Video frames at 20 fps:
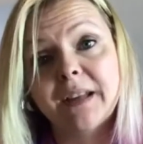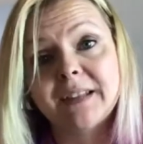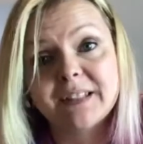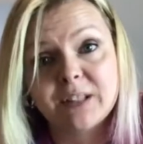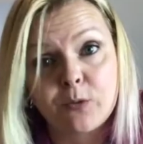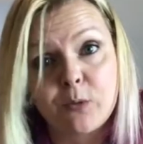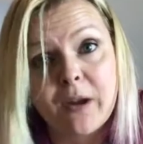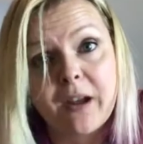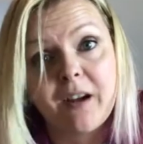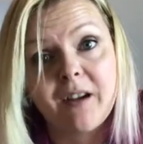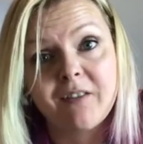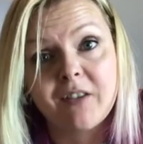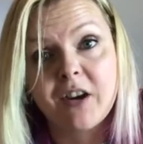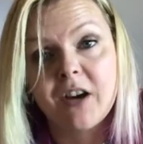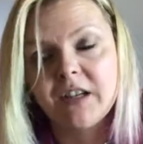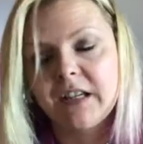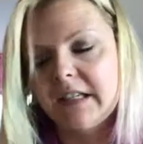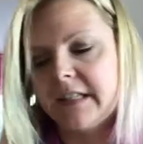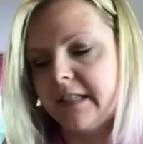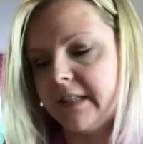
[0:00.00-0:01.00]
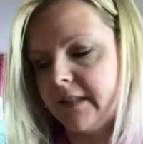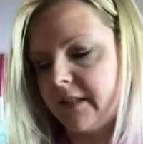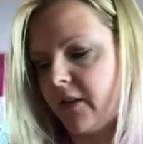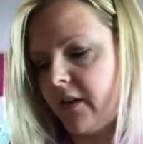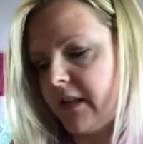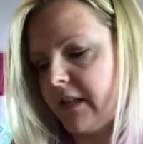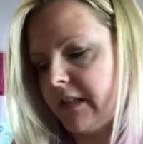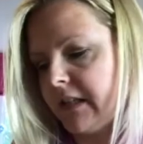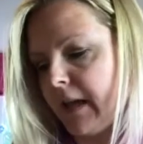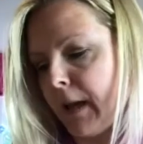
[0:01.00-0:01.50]
the way I've kind of
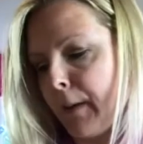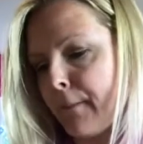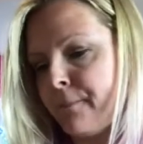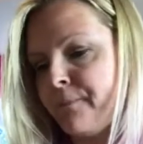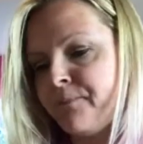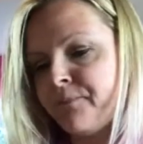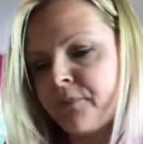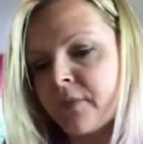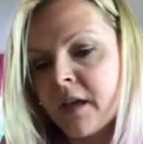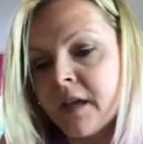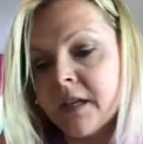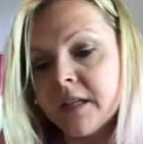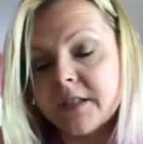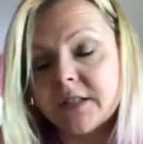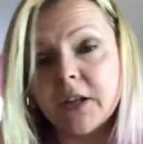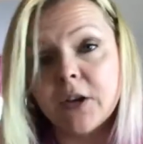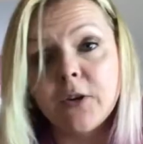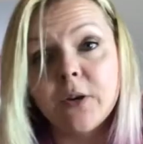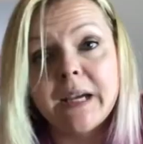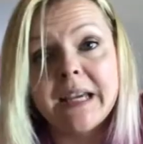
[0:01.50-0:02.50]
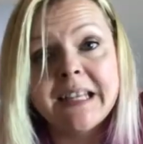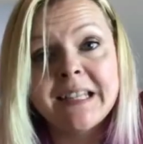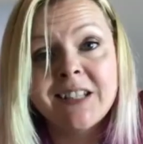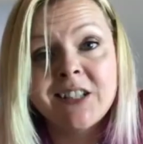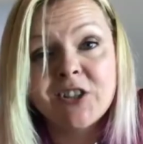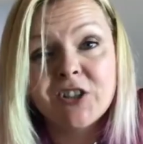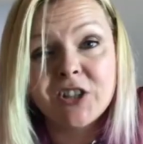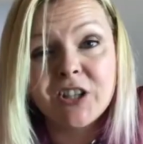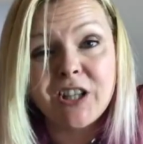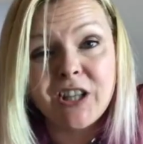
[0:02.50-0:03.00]
designed it. So
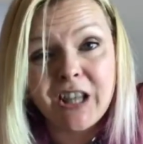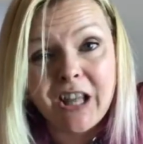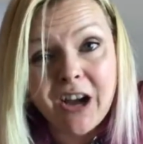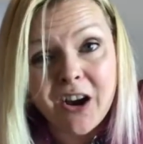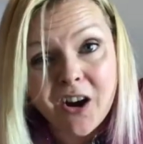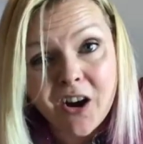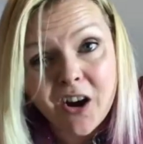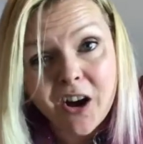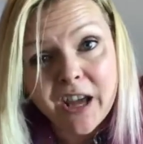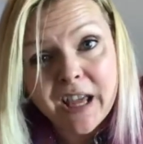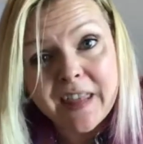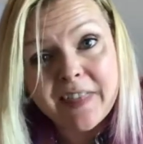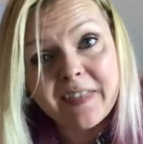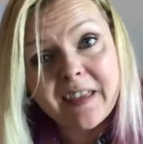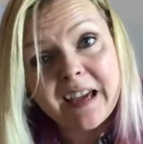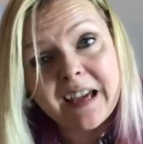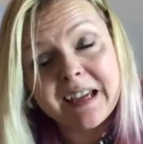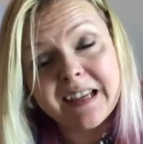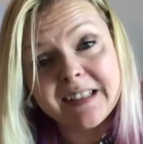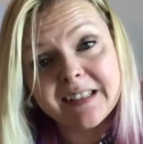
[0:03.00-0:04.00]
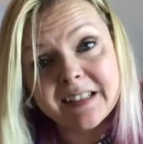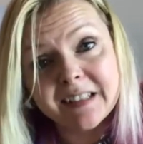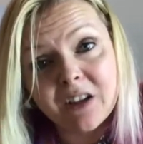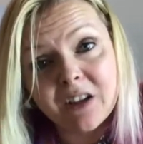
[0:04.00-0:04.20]
in July there is